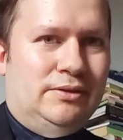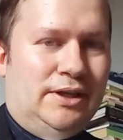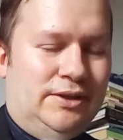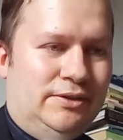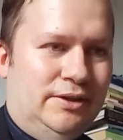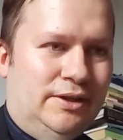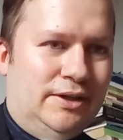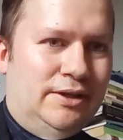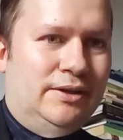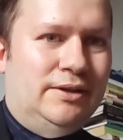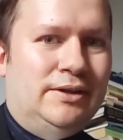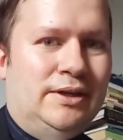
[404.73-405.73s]
And
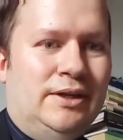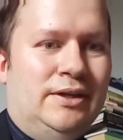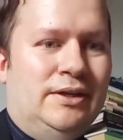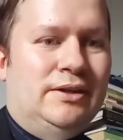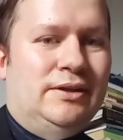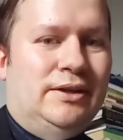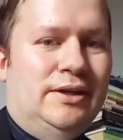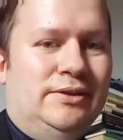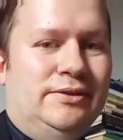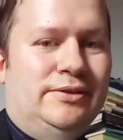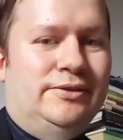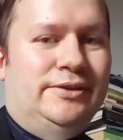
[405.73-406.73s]

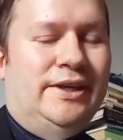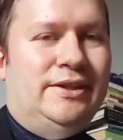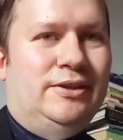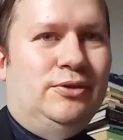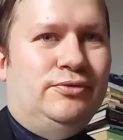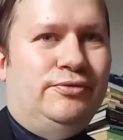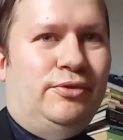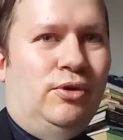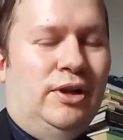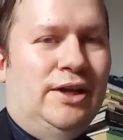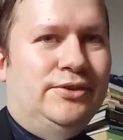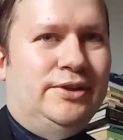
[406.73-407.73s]
they didn't
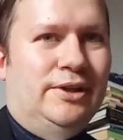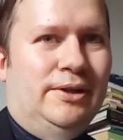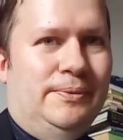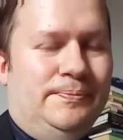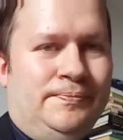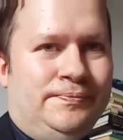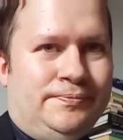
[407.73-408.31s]
fall until